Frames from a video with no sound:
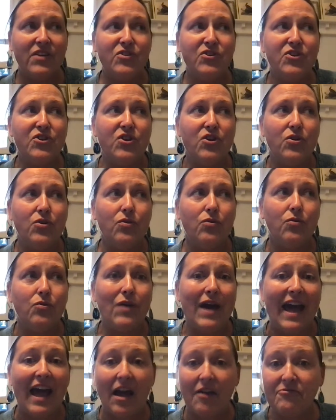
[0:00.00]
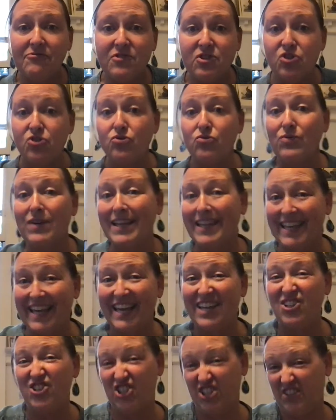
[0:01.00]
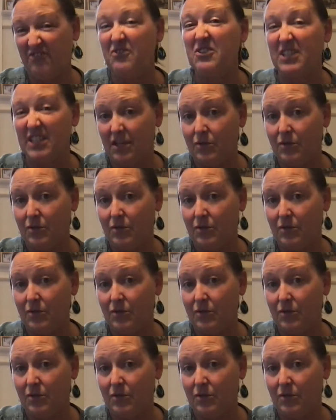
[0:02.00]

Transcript: you have to engage differently